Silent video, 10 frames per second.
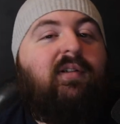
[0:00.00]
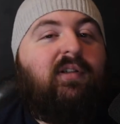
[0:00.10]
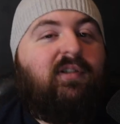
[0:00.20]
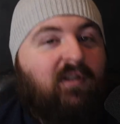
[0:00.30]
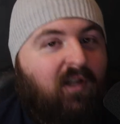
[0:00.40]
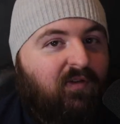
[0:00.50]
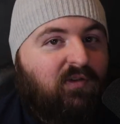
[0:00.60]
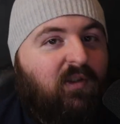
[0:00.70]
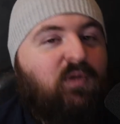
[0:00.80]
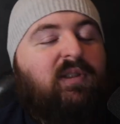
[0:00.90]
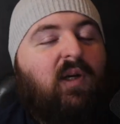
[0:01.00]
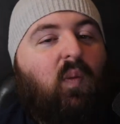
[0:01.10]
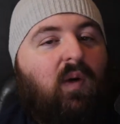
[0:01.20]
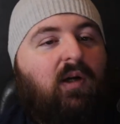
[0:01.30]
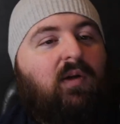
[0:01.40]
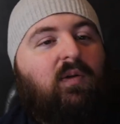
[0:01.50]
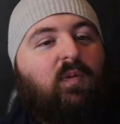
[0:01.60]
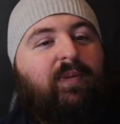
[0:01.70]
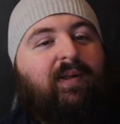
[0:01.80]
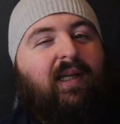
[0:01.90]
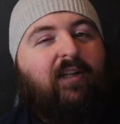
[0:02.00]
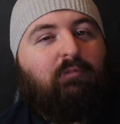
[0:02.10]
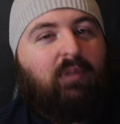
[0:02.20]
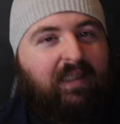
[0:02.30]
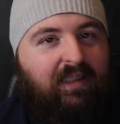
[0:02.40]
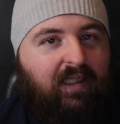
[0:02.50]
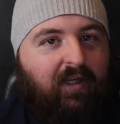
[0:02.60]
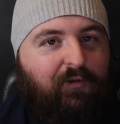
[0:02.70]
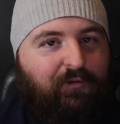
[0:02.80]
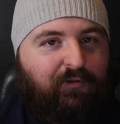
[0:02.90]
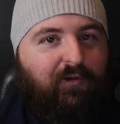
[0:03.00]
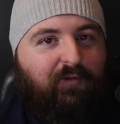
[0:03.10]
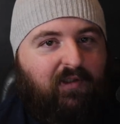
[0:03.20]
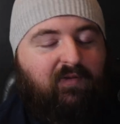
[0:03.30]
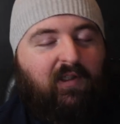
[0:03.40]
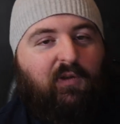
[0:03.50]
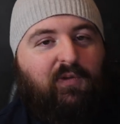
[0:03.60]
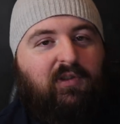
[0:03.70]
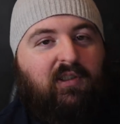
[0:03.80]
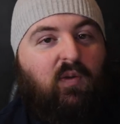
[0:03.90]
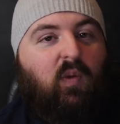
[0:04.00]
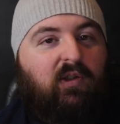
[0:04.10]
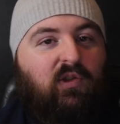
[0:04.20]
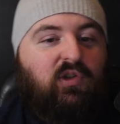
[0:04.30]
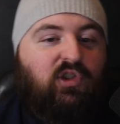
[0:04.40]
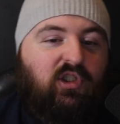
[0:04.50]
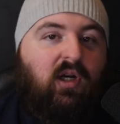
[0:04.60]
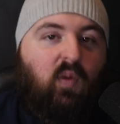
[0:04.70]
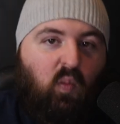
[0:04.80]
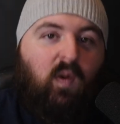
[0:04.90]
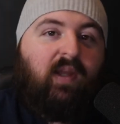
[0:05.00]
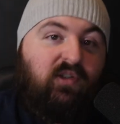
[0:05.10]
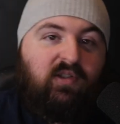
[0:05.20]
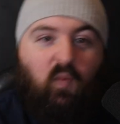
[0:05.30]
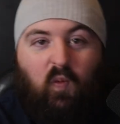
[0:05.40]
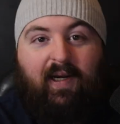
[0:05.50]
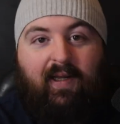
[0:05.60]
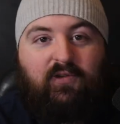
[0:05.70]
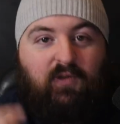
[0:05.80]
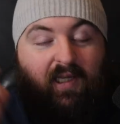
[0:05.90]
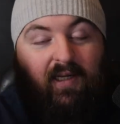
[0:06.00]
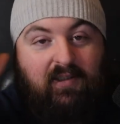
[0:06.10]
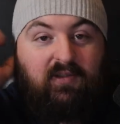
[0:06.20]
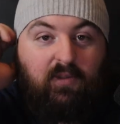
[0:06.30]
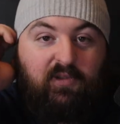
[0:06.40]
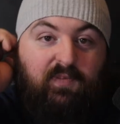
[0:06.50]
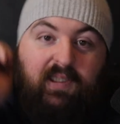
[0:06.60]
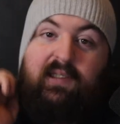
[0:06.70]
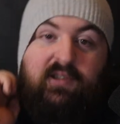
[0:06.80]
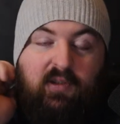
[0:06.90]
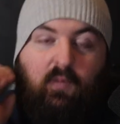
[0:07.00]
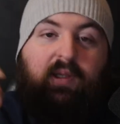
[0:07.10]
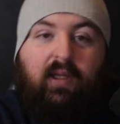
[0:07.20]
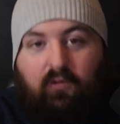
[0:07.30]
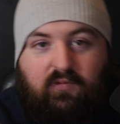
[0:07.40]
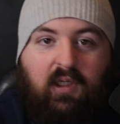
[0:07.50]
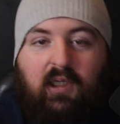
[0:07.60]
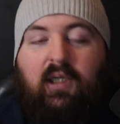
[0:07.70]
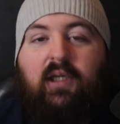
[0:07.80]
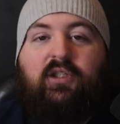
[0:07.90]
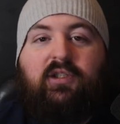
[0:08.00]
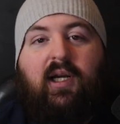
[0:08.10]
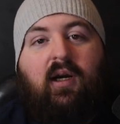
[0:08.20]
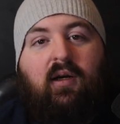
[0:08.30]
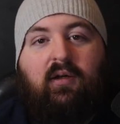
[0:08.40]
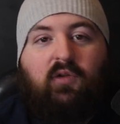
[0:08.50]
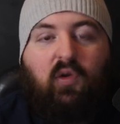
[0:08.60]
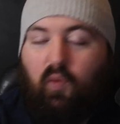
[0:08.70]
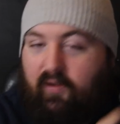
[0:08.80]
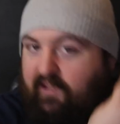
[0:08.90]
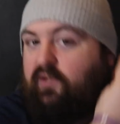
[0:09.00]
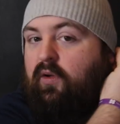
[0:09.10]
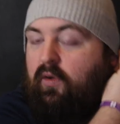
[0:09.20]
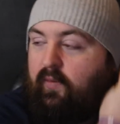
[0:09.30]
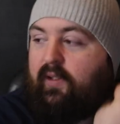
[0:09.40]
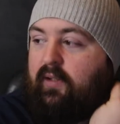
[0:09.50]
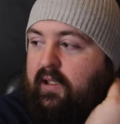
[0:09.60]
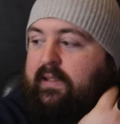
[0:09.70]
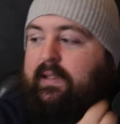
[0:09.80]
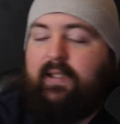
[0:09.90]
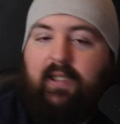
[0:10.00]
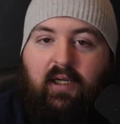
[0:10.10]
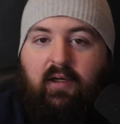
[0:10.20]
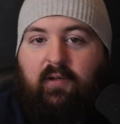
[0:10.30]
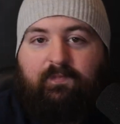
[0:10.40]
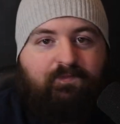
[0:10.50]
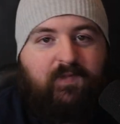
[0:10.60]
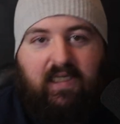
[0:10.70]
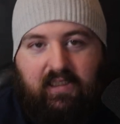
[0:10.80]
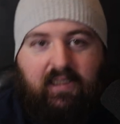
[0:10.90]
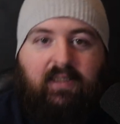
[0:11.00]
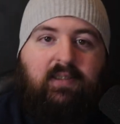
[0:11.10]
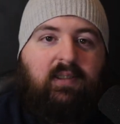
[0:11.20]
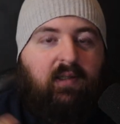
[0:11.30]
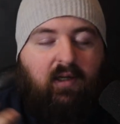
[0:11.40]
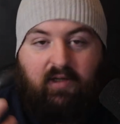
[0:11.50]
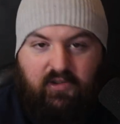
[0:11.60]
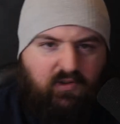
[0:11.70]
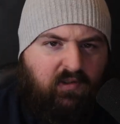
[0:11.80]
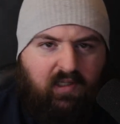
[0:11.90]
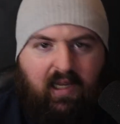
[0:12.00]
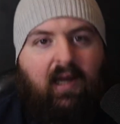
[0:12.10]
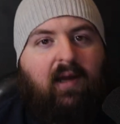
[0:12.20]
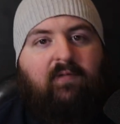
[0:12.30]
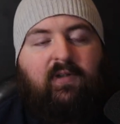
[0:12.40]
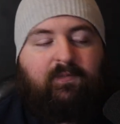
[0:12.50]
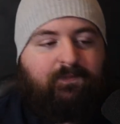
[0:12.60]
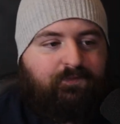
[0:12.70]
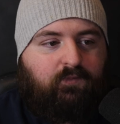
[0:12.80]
There's a lot of stories which I will be kind of bleeding out through all these videos, because I wanted to share it with someone else. So the idea is I'll be speaking to someone, they'll share what they do and their techniques and their issues that they have, and